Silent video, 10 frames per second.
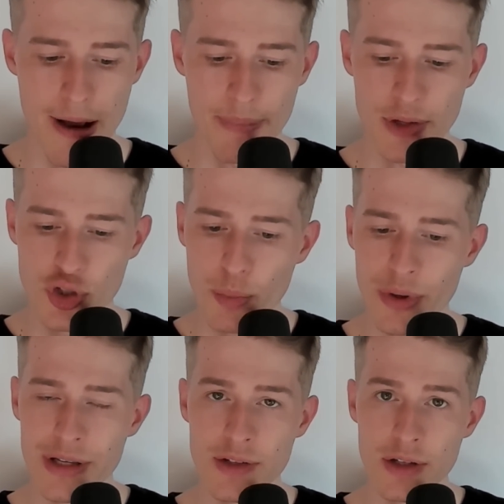It's super
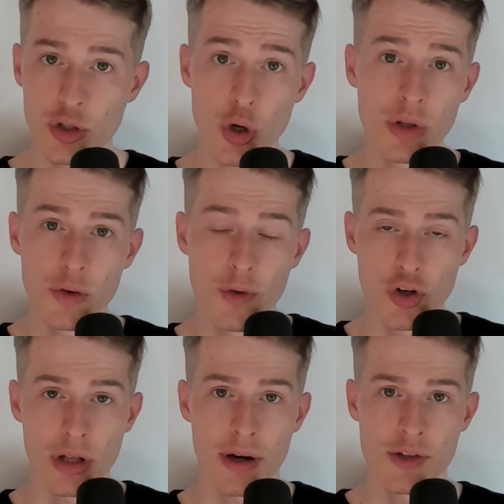easy. You don't need to
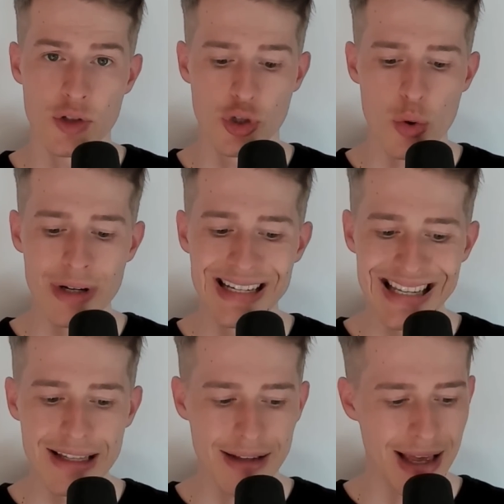visualize, you don't
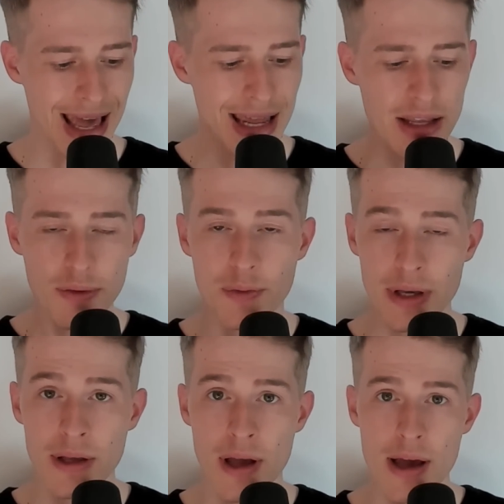need
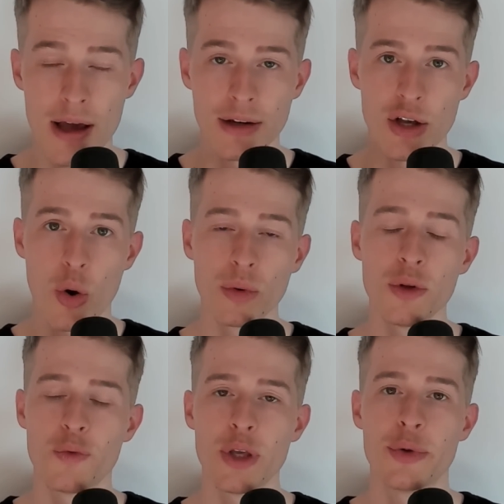anything. The only
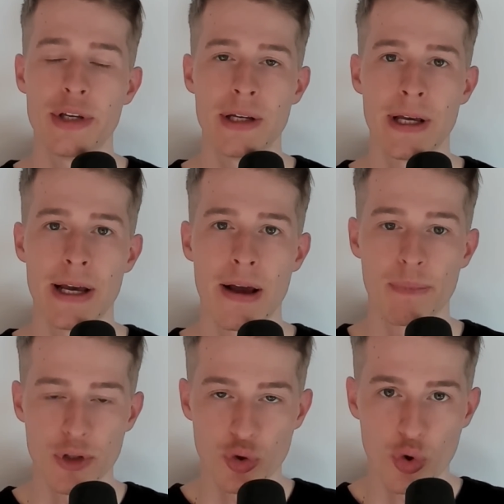thing you need
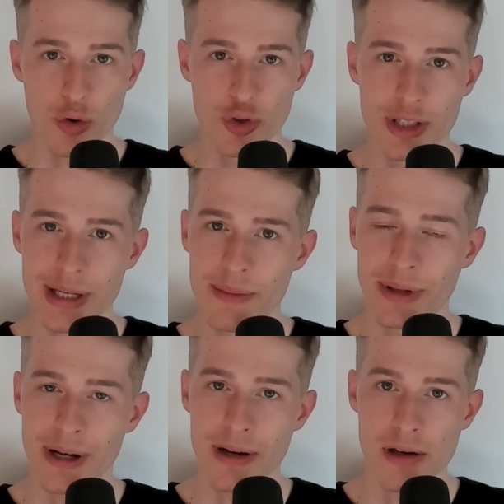is to consciously
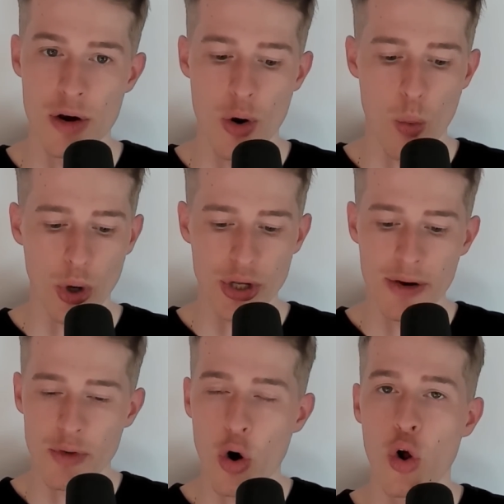apply what you
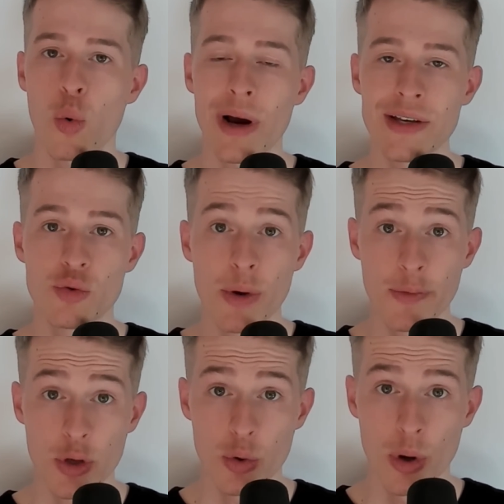have always with
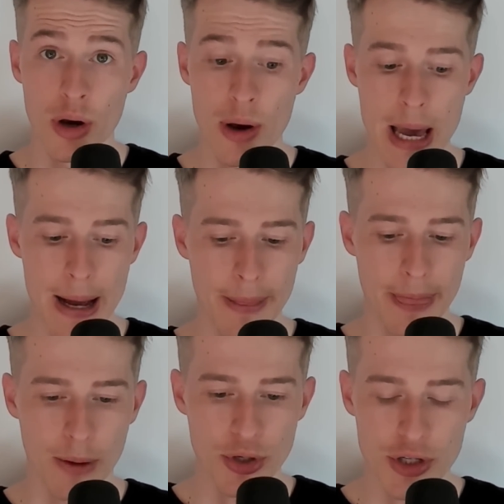you,
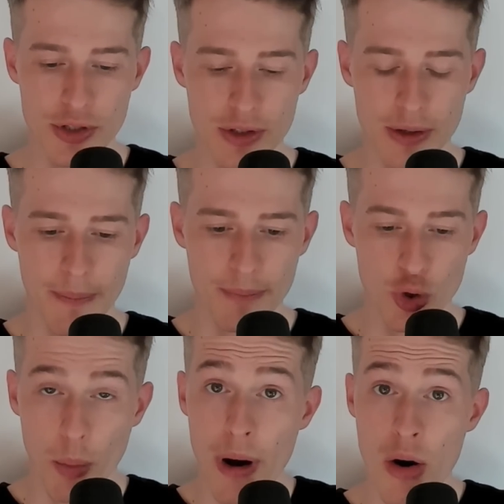which is
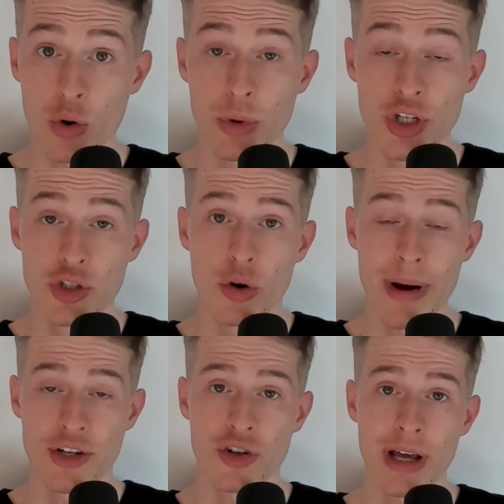your power, which is your
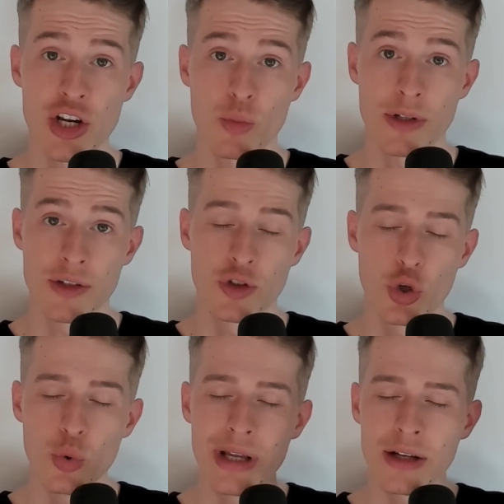imagination, which is
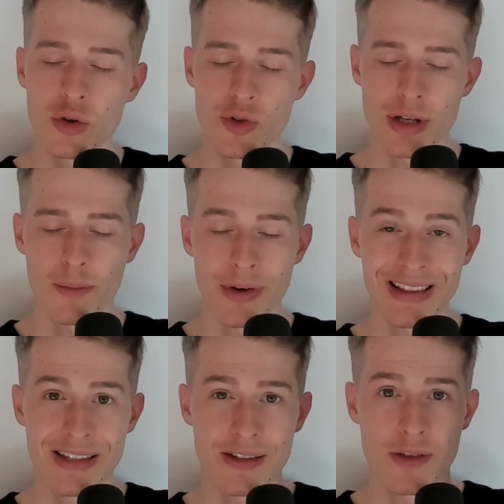tuning into something
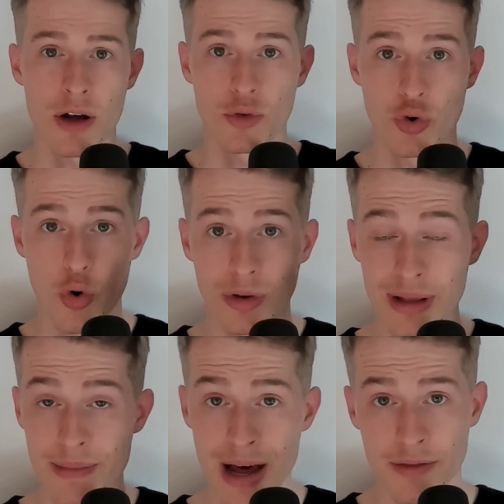that's not currently
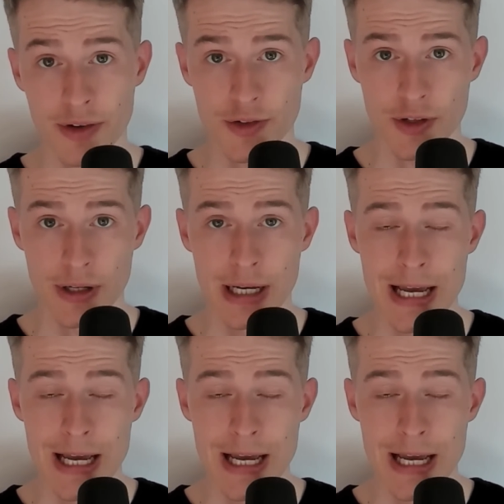manifested.